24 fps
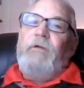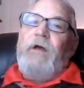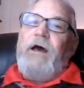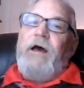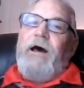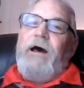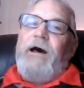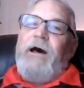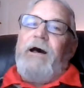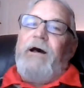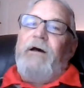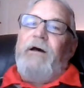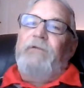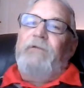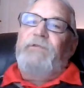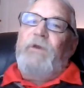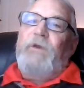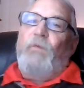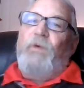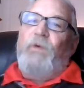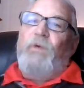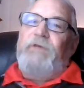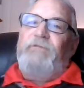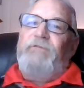that
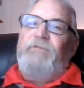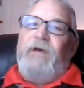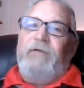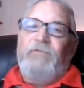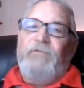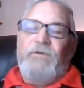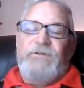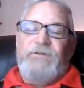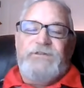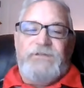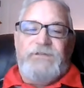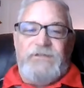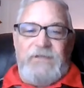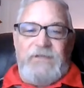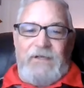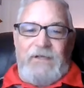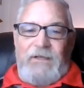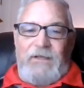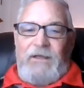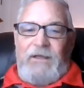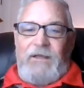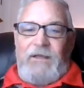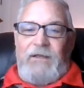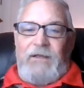we've ever
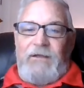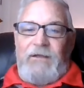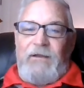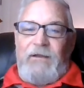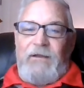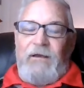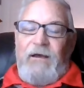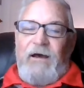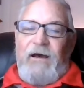seen,